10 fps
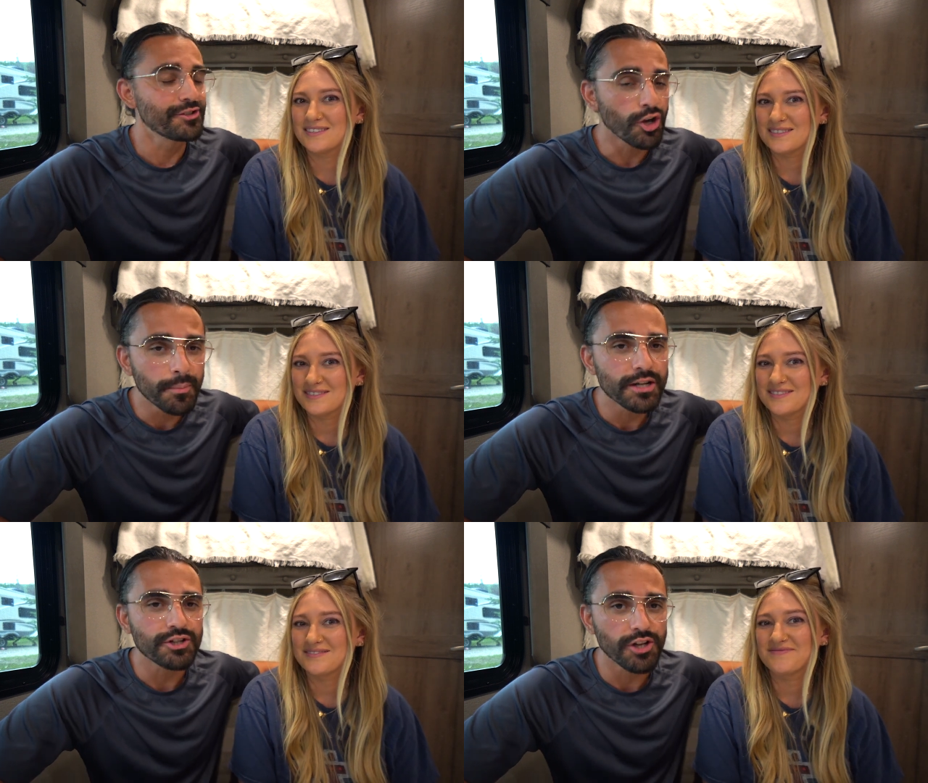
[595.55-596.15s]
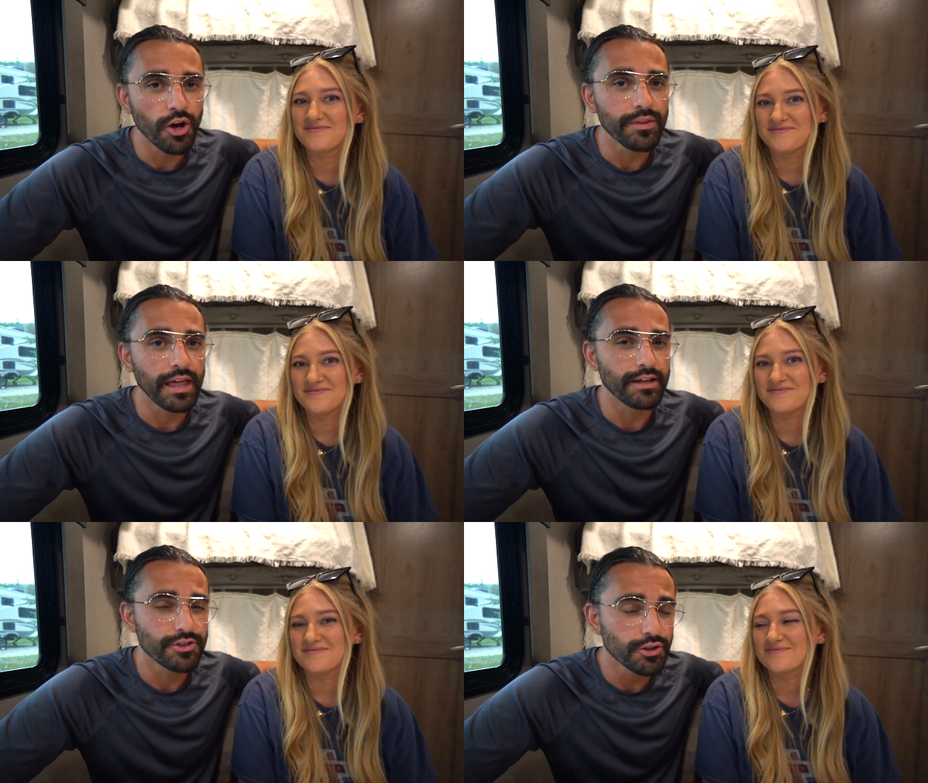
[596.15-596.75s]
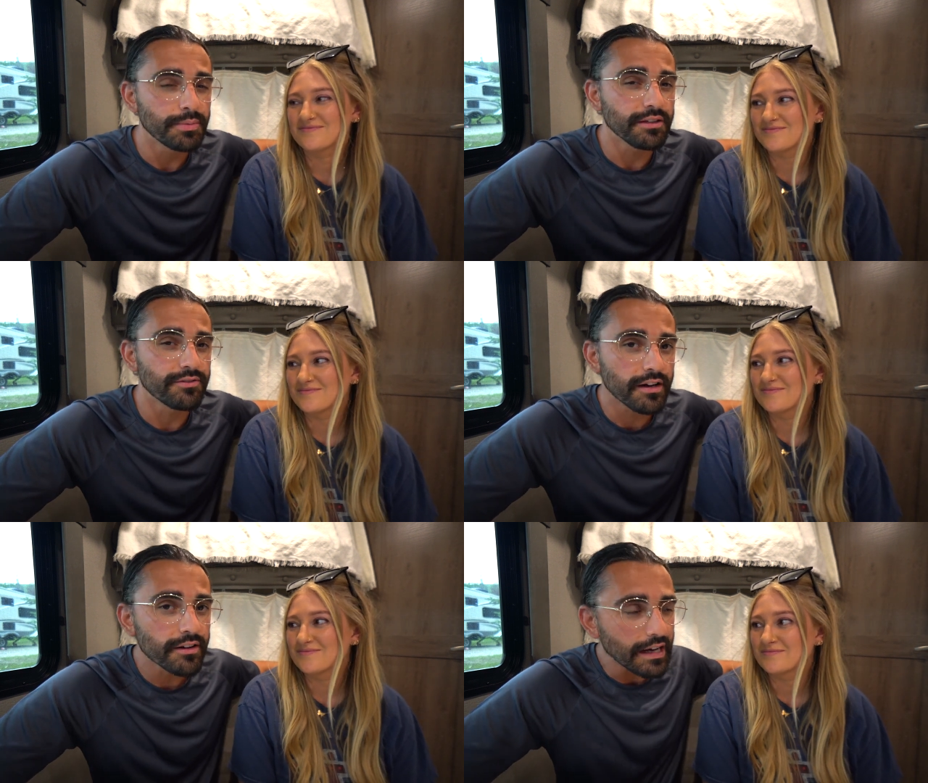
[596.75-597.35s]
Speaker 1: So much so that to be
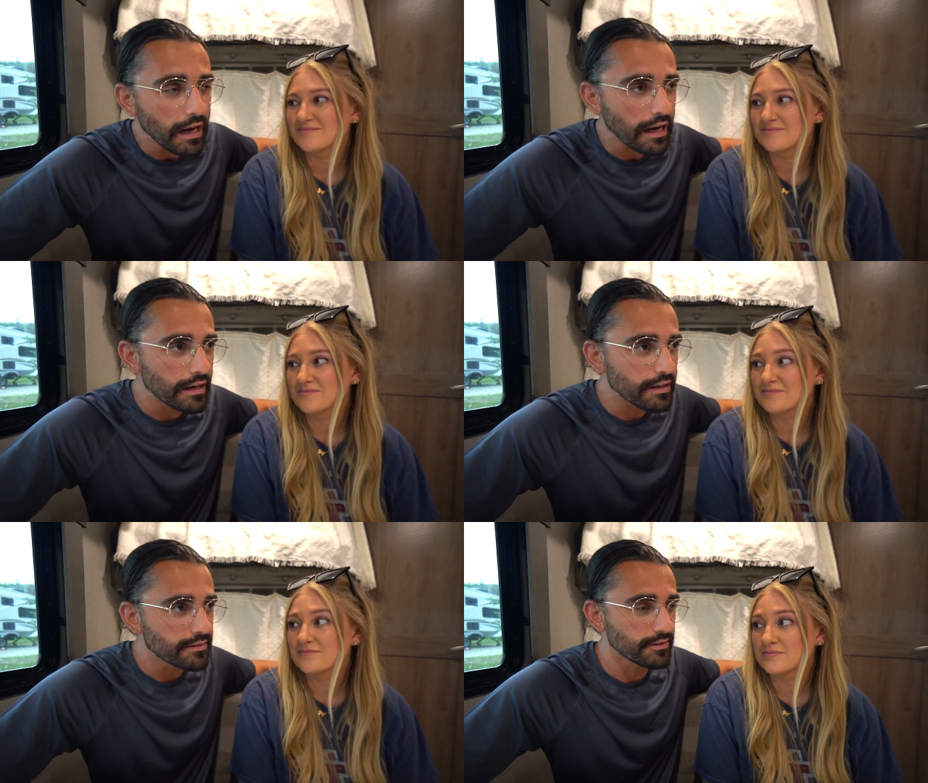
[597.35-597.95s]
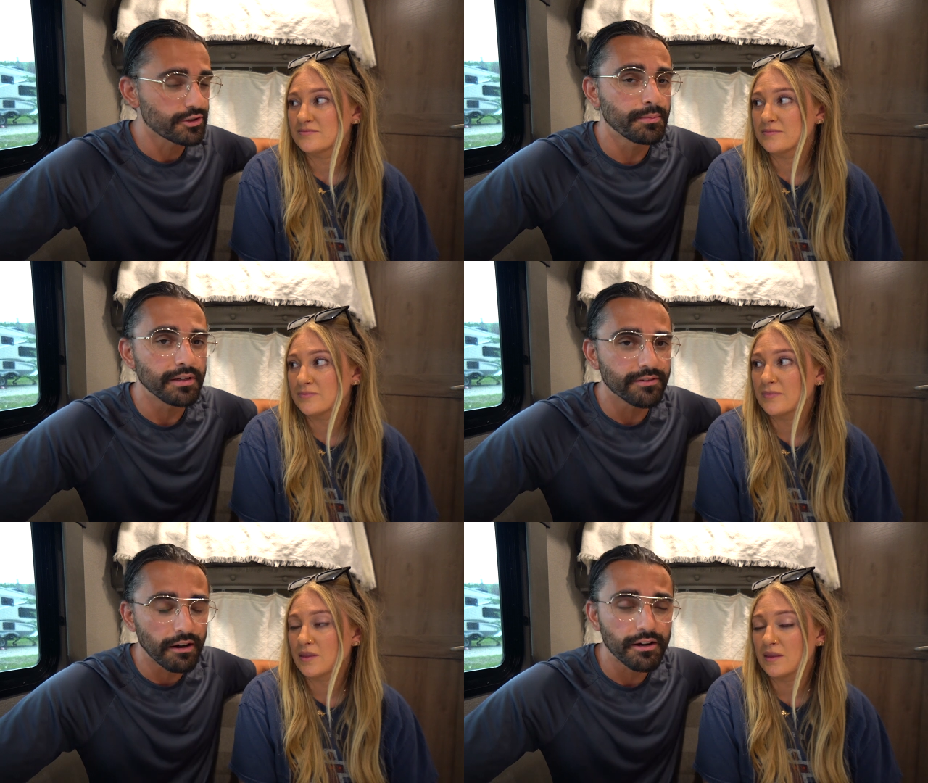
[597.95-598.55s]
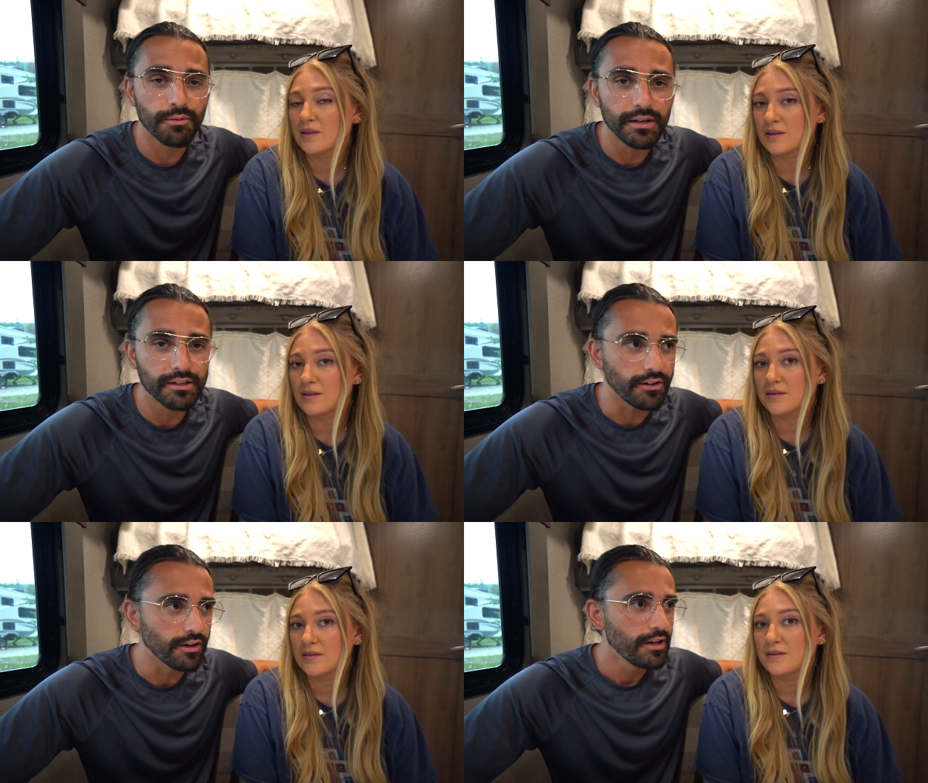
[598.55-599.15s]
very honest, to be very
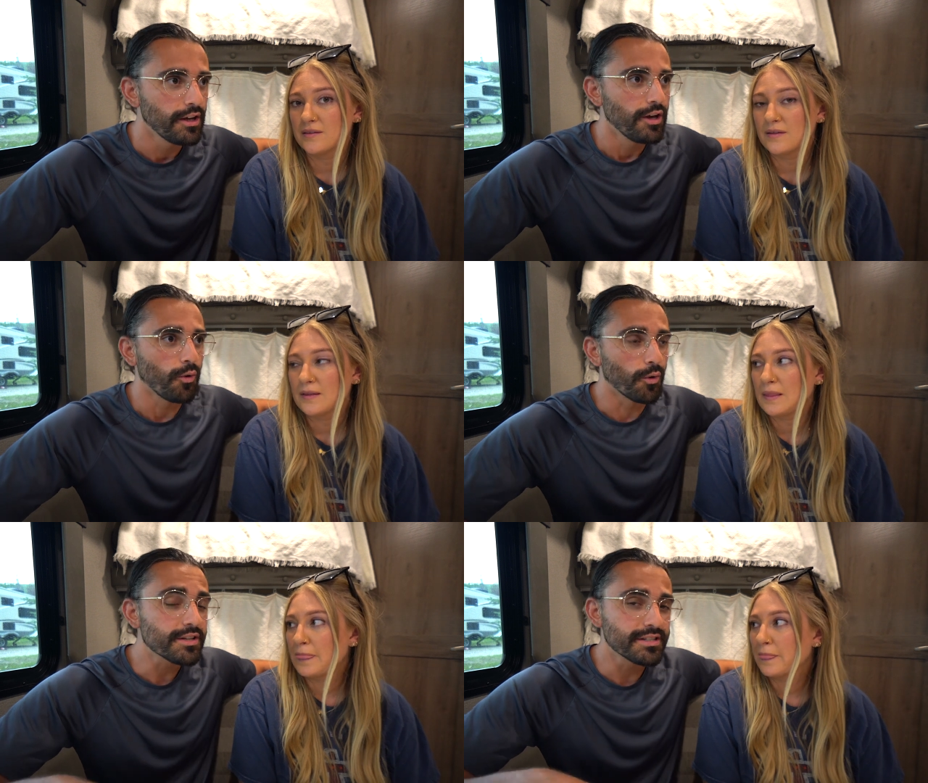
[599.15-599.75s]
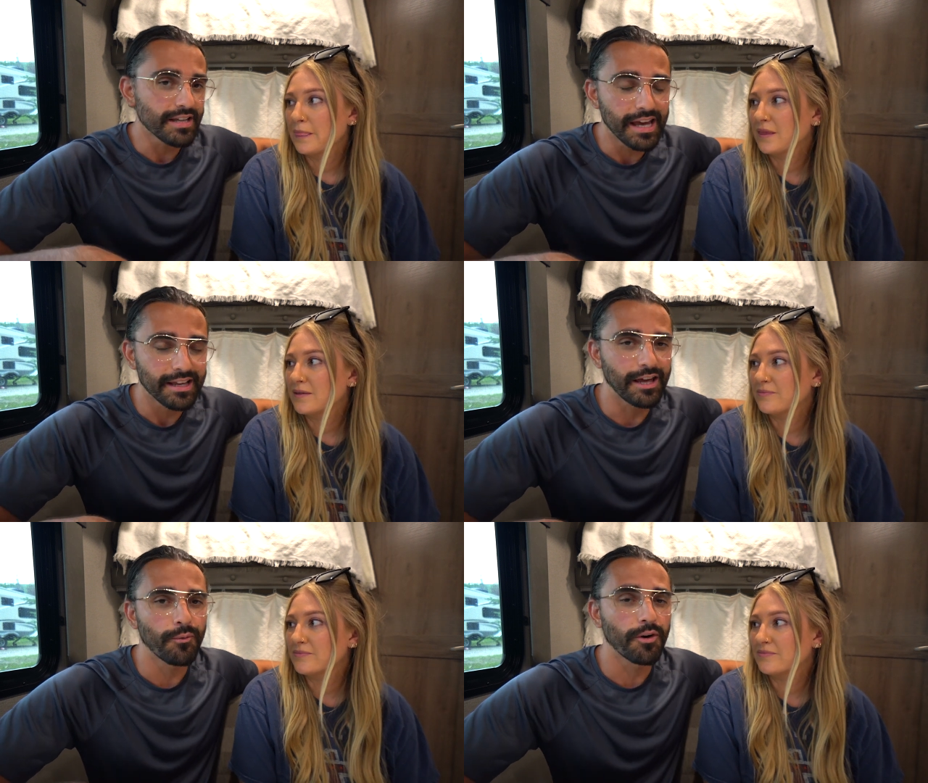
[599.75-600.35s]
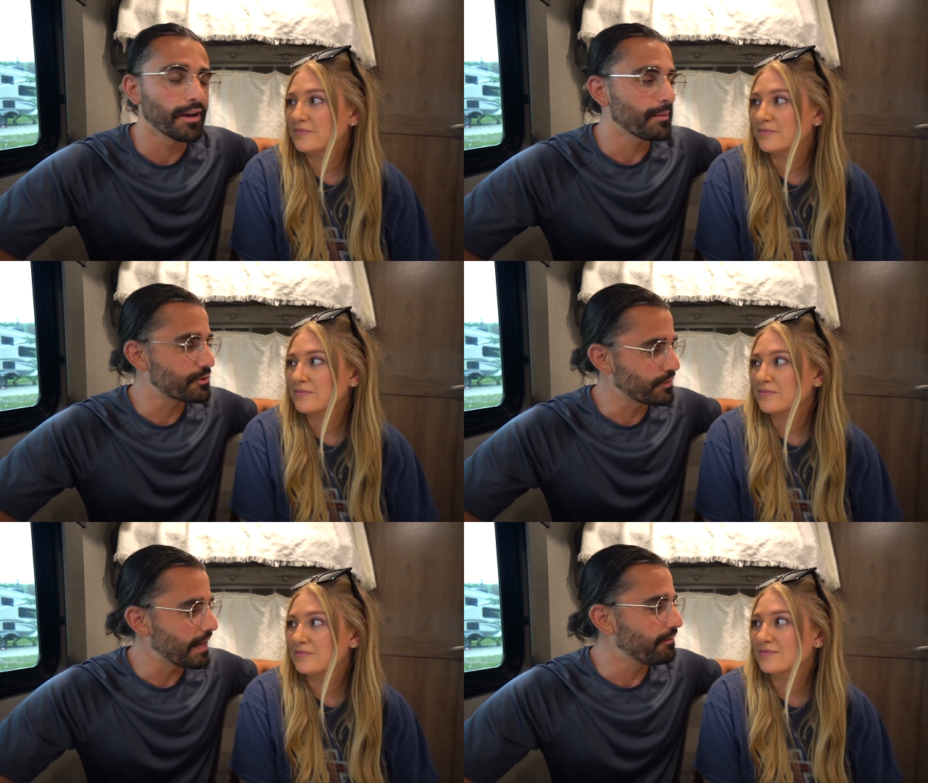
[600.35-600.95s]
real, we're saying that we're going to be
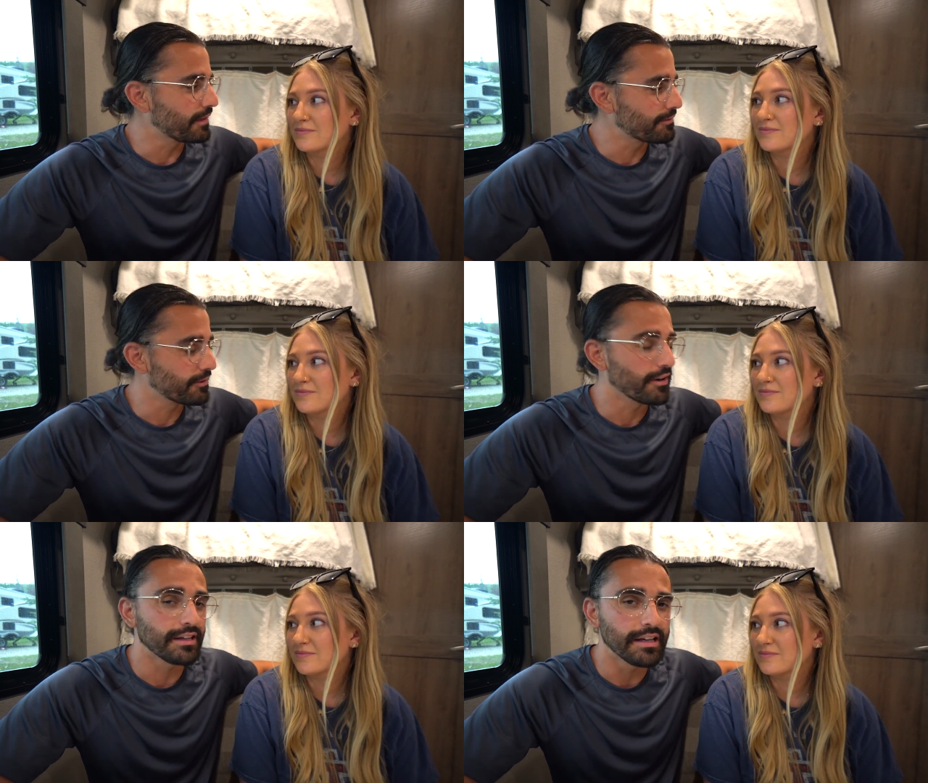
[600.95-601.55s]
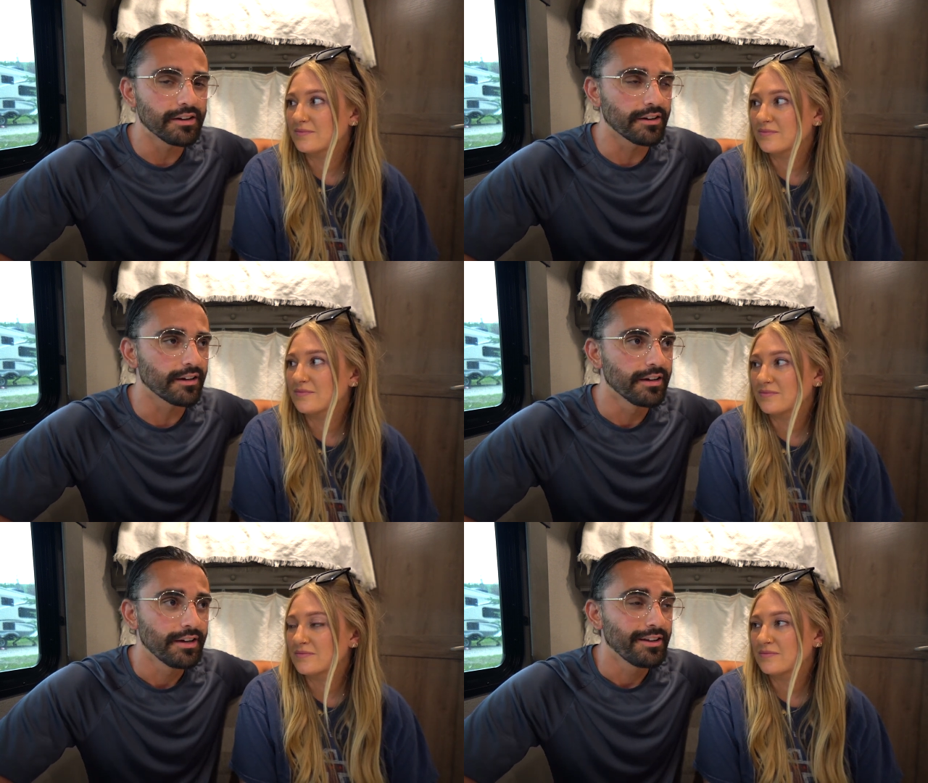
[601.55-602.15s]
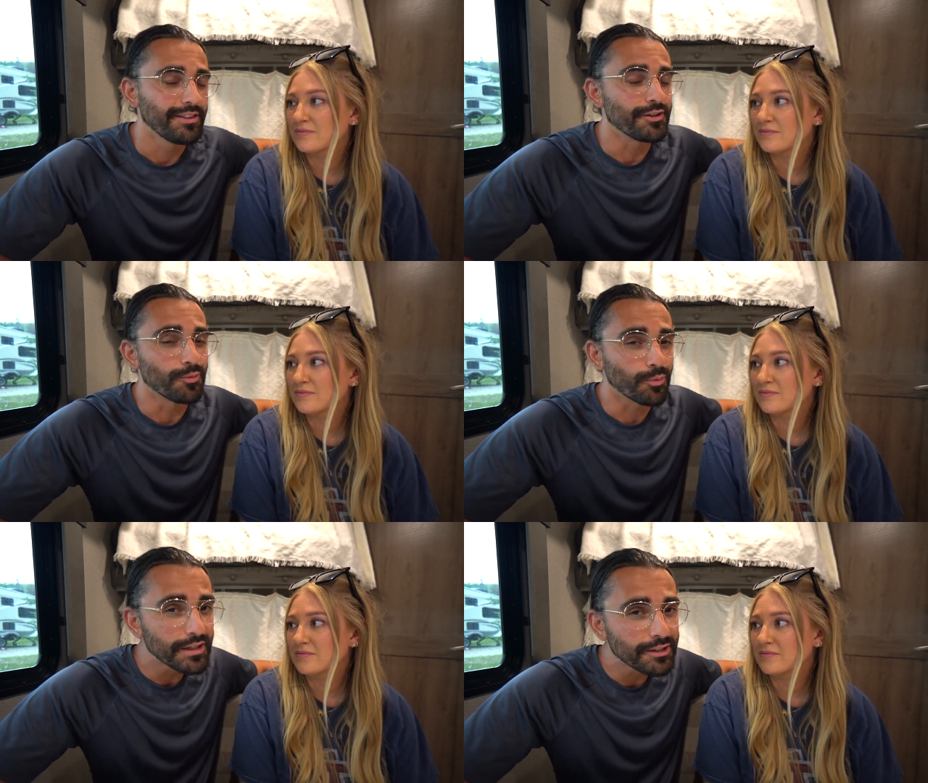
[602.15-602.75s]
traveling for a year the
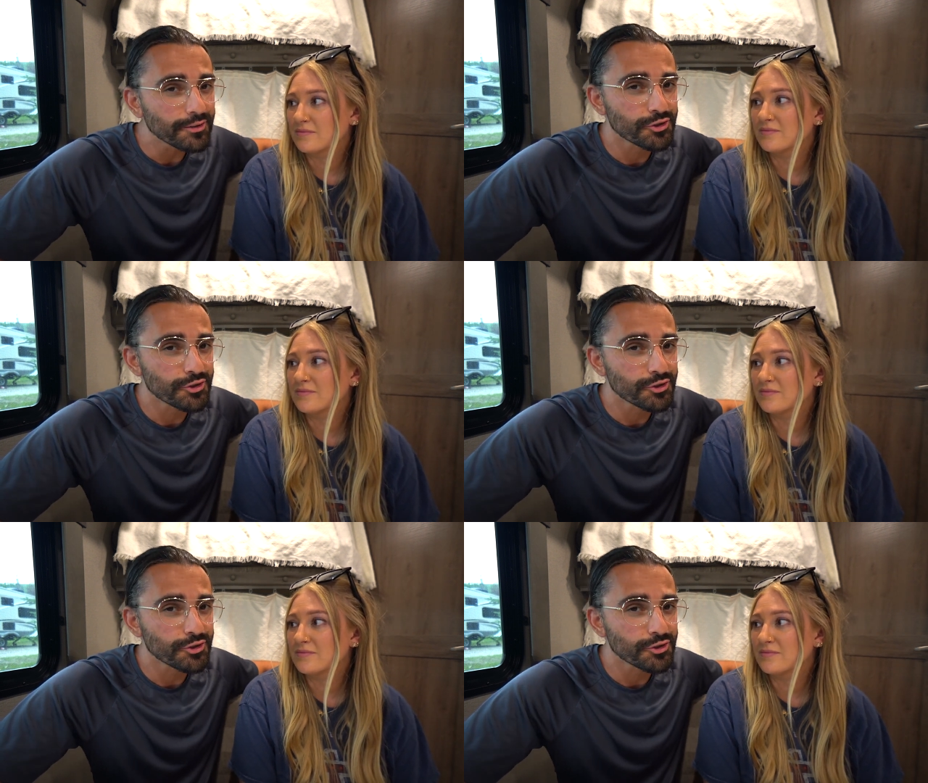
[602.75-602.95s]
real